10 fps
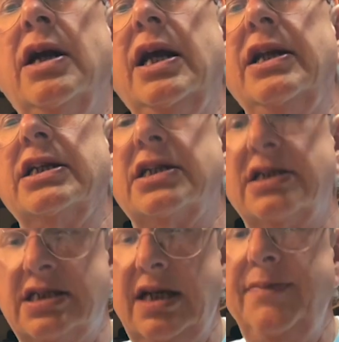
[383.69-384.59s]
and
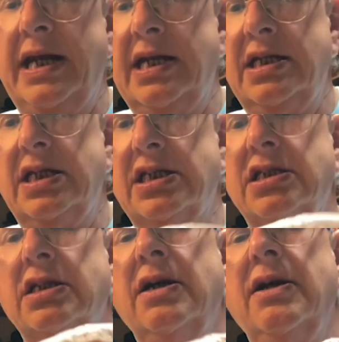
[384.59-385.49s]
cemented
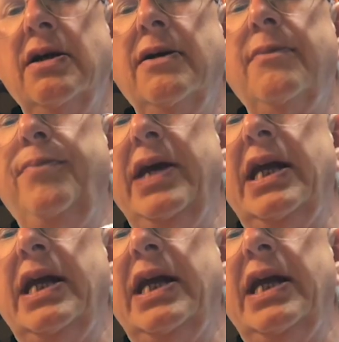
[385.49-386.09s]
this bit